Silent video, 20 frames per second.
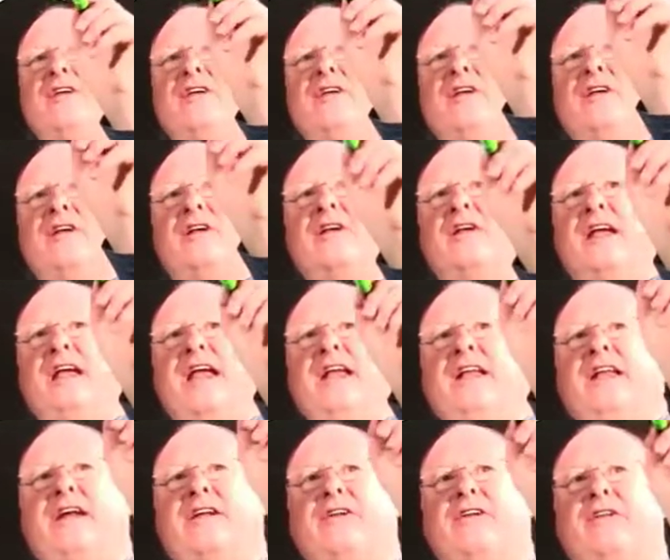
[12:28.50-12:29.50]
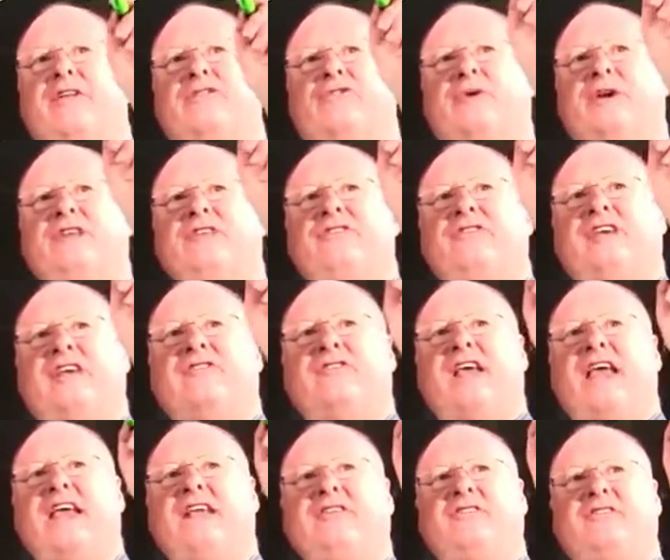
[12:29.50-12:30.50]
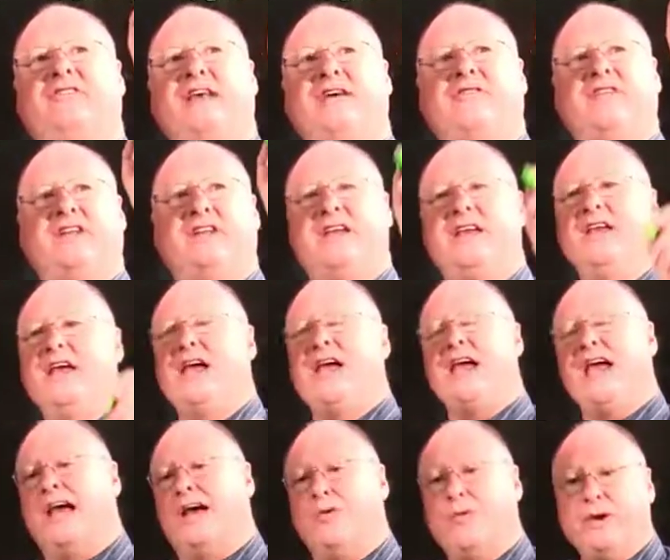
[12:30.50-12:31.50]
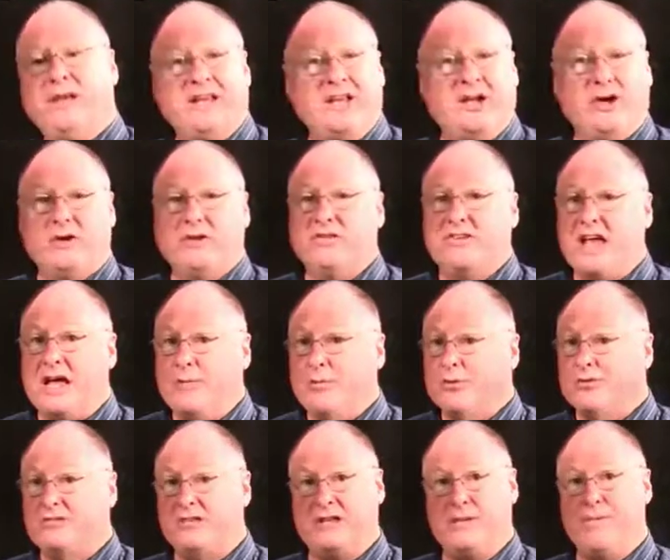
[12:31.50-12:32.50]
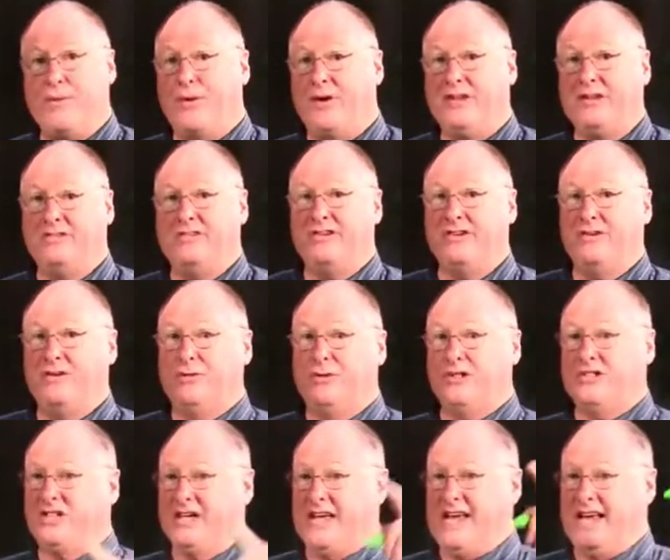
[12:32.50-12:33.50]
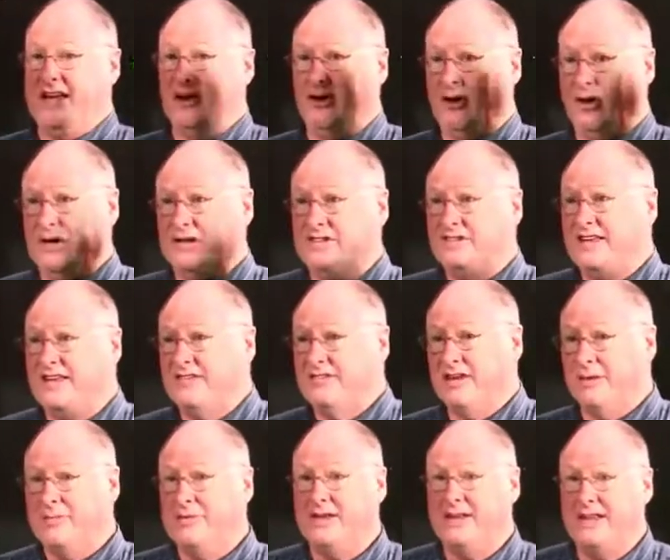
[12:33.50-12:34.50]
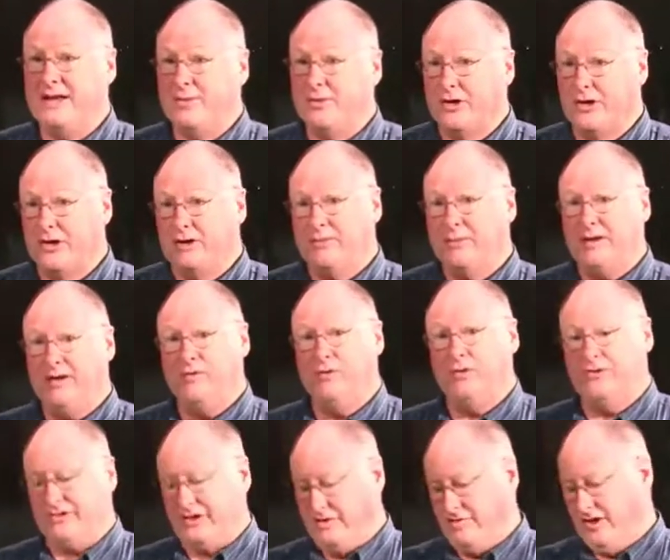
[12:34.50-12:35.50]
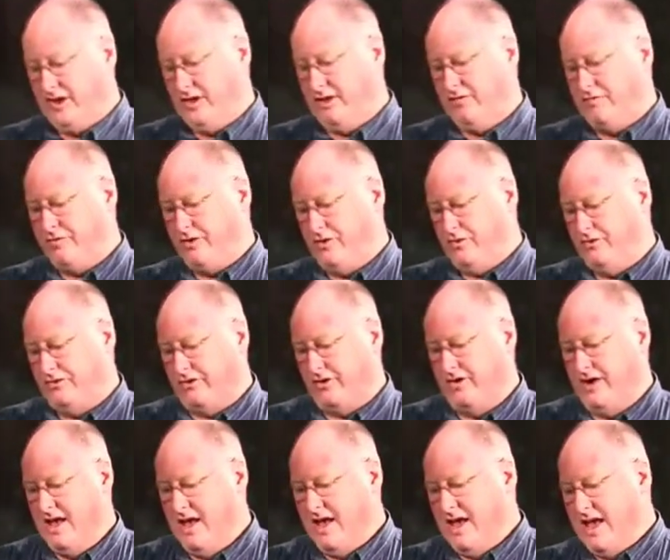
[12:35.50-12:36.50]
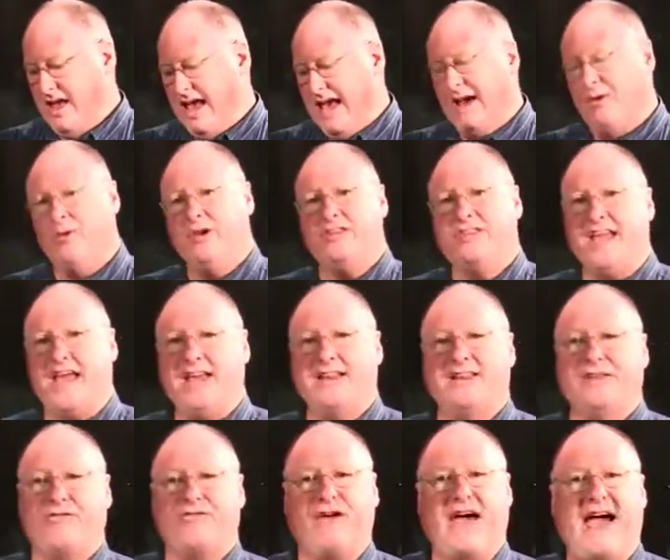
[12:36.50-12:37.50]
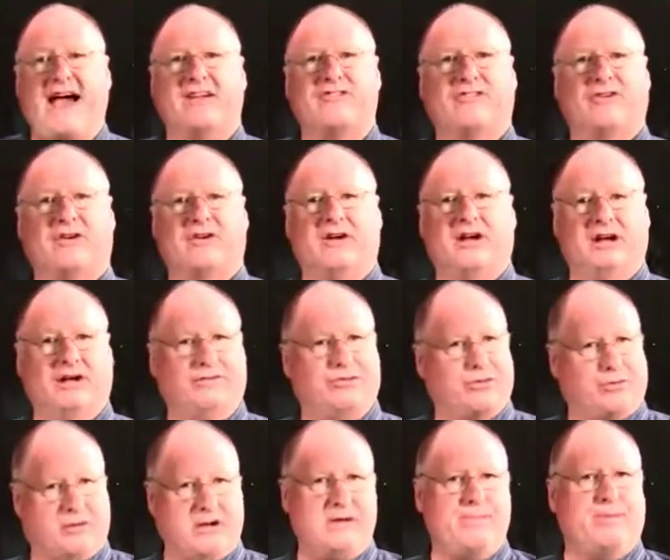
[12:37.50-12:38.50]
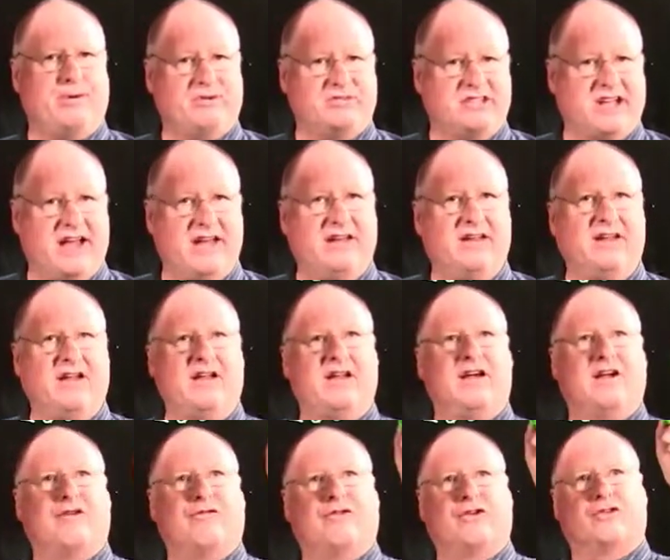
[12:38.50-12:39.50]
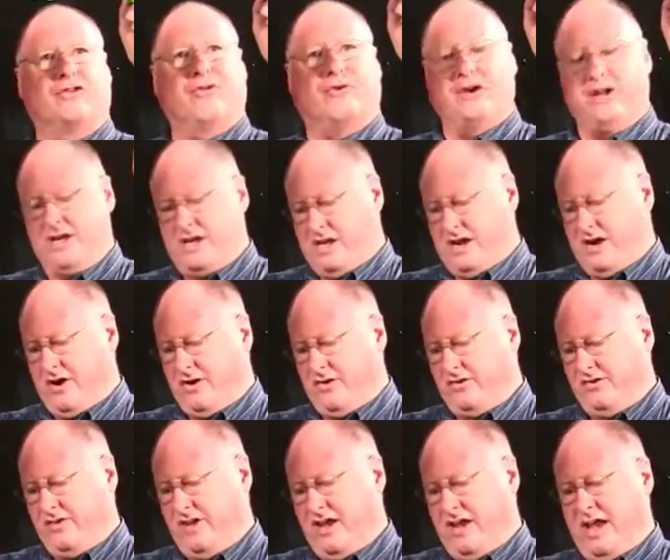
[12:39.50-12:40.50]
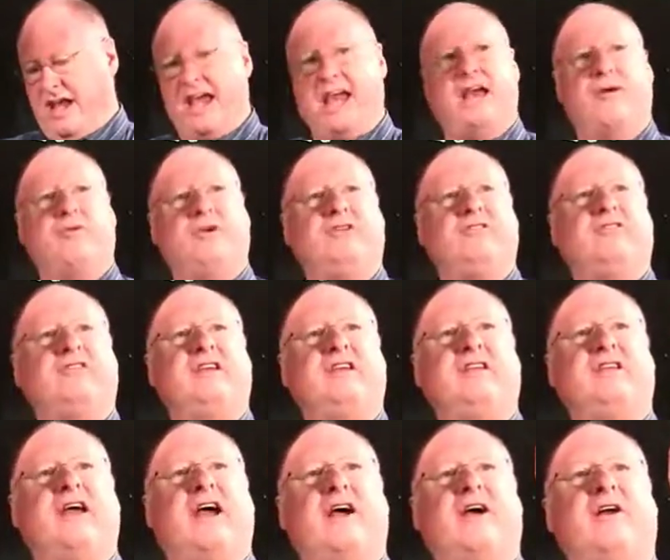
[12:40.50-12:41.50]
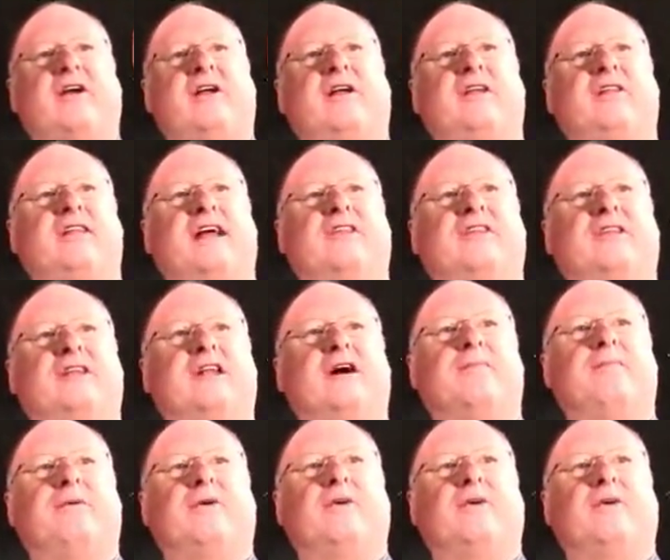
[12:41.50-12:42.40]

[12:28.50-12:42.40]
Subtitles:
$26,870, and we can go to table C.2, which again looks at something that we're going to be receiving in the future, and we take the factor of 3% for 20 years, and we see there that the number